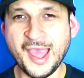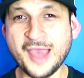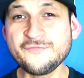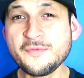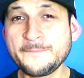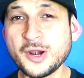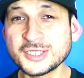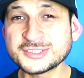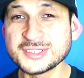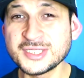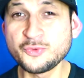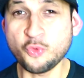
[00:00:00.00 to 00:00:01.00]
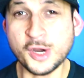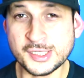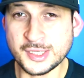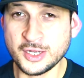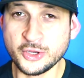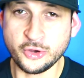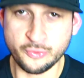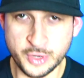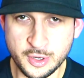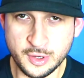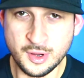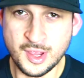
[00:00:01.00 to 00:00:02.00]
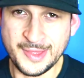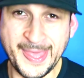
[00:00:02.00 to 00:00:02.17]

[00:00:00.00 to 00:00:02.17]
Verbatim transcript: Having personally worked in a career